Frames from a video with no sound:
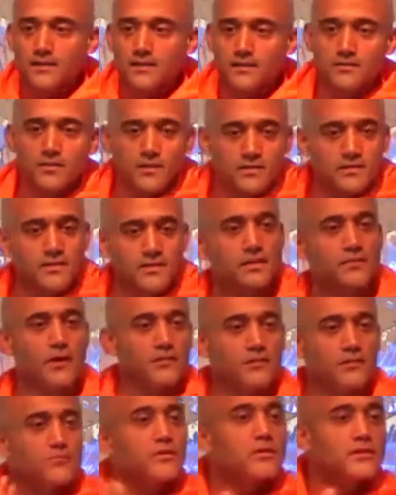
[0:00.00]
Just as if I
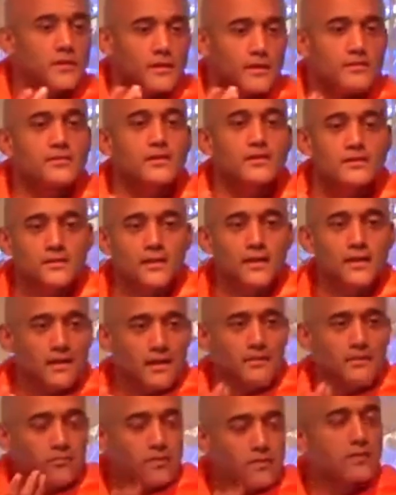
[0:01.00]
feel, just like
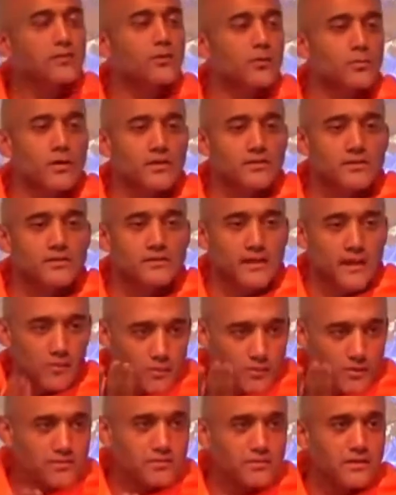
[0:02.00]
I feel your presence now
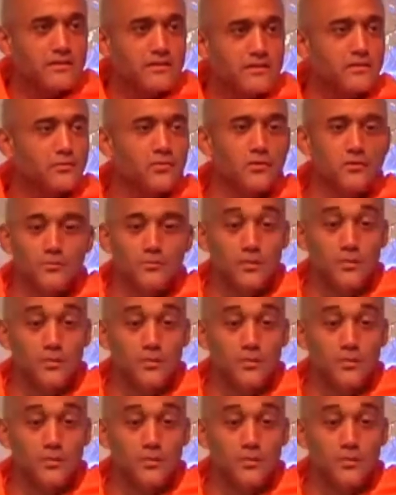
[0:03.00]
because you're in the room.